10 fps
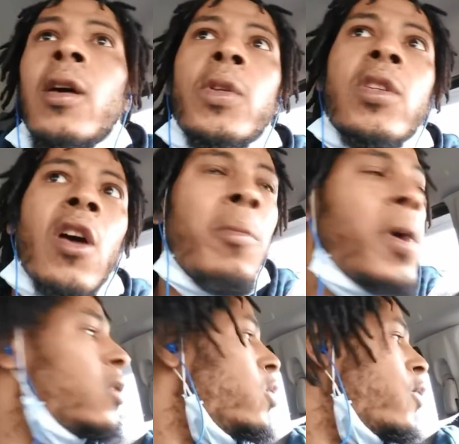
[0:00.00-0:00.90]
We're talking
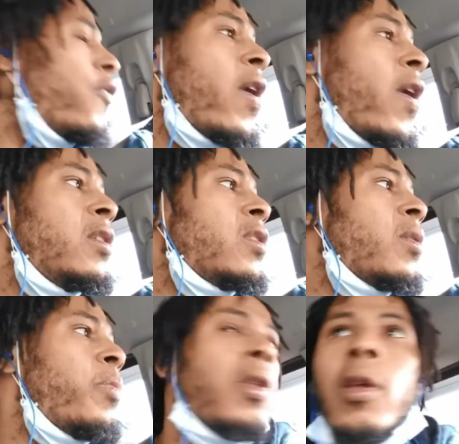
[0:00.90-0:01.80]
about the Euphrates, the,
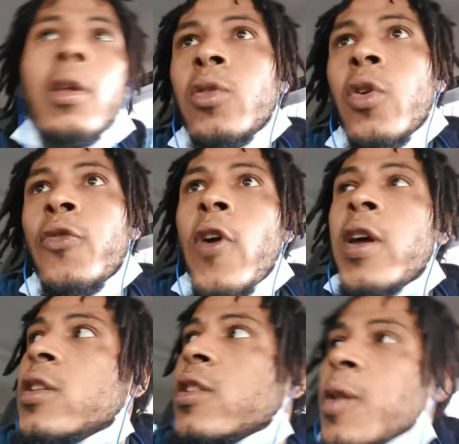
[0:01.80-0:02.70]
the, the
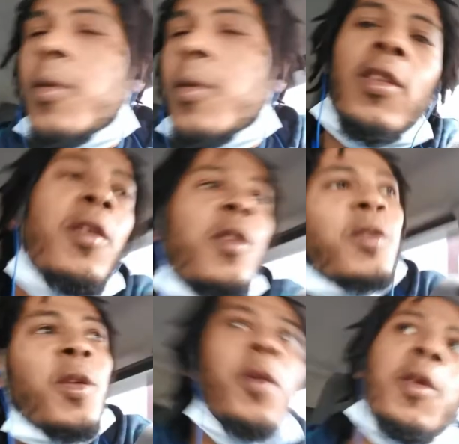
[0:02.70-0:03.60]
Euphrates, the, the,
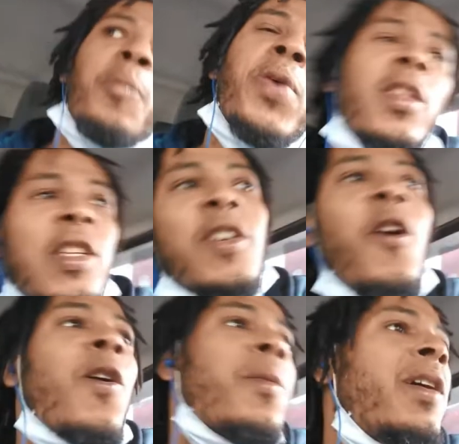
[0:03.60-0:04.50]
the, the
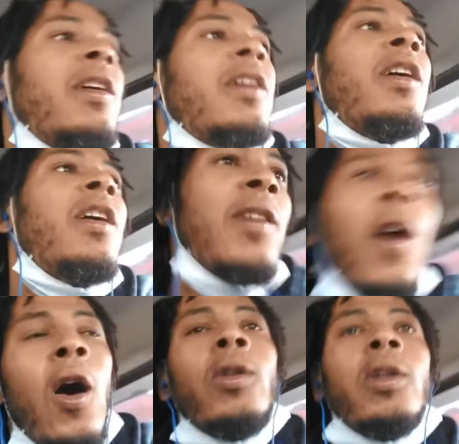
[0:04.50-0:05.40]
Pentateuch, man. The
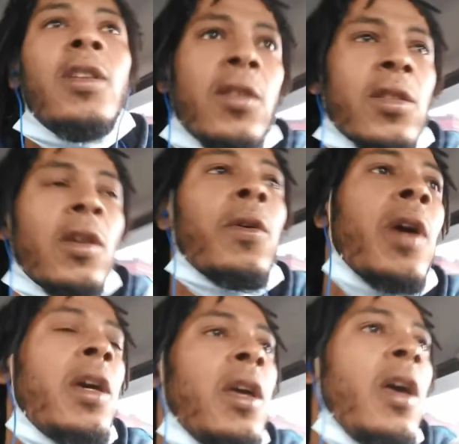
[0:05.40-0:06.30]
holiness,
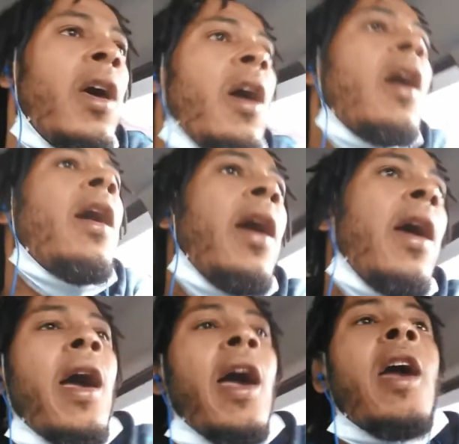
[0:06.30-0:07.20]
okay?
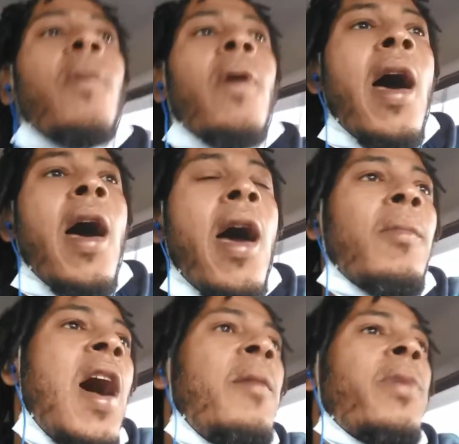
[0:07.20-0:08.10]
Abraham,
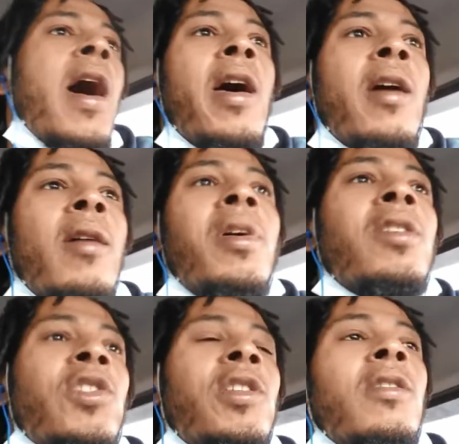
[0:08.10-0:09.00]
Abraham
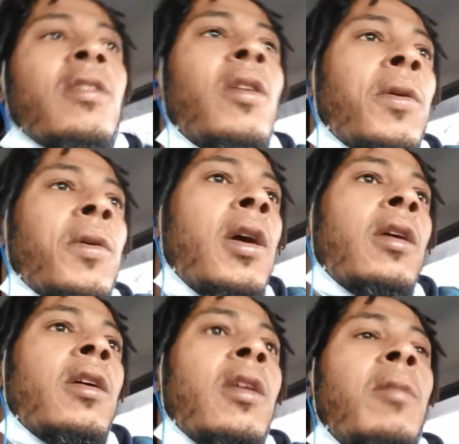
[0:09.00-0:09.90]
mention okay?
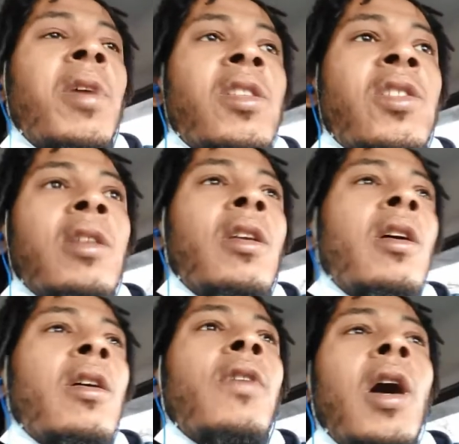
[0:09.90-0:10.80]
Mention
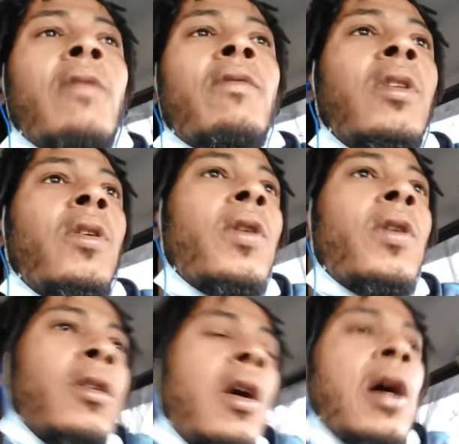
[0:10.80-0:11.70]
of, of the Lord,
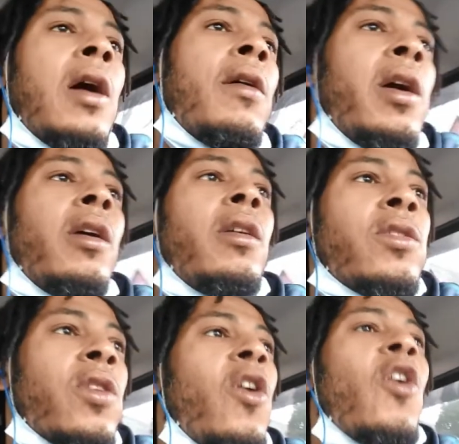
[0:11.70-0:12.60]
all right?
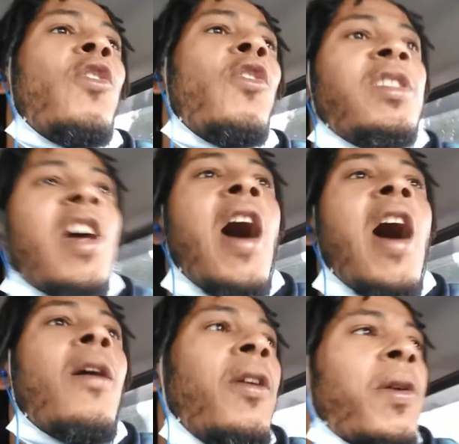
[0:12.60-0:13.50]
Jehovah
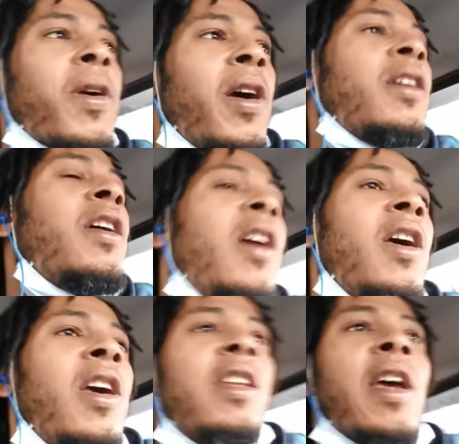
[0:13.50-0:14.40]
Jireh, okay?
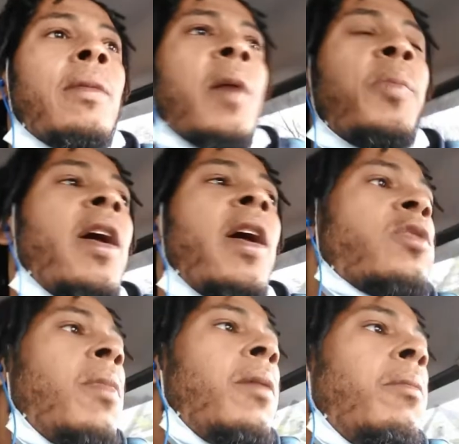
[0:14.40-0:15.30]
He named that
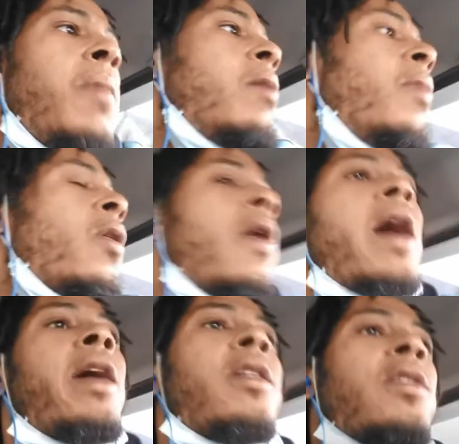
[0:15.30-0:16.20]
place Mount Moriah.